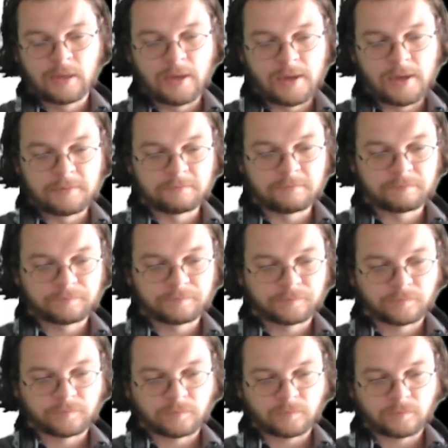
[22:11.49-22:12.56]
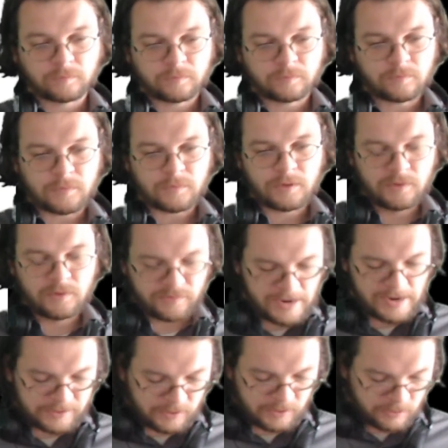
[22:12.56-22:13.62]
the
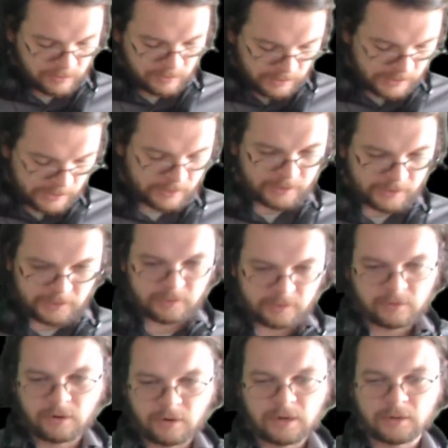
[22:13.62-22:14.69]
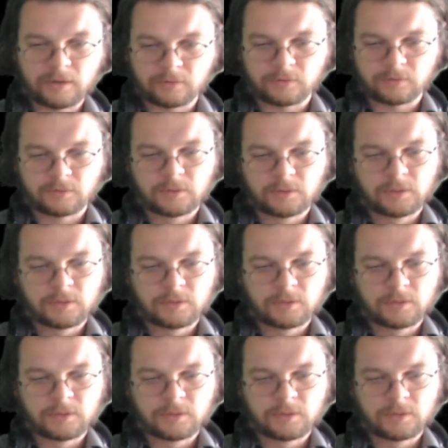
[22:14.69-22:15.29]
fact that you can hear it hit the ground